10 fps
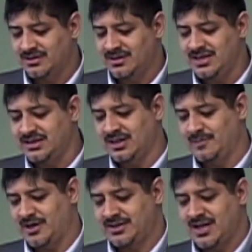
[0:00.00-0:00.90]
the neat thing
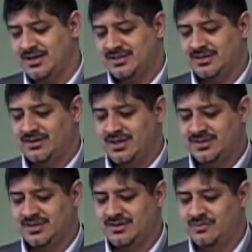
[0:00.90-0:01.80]
about that is there
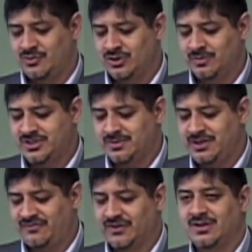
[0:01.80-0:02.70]
isn't room to
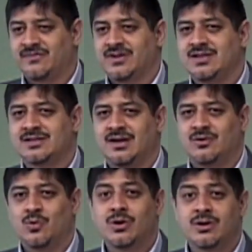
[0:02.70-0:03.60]
be full of things like
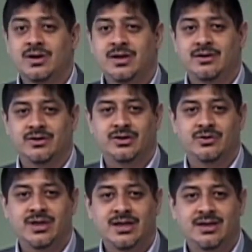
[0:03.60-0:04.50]
worry or
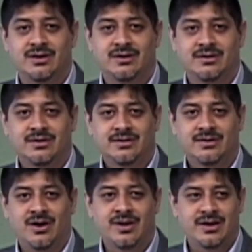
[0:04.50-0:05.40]
greed or
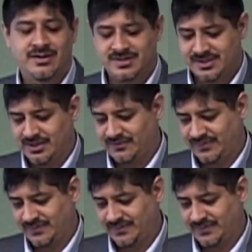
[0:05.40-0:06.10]
all that other stuff.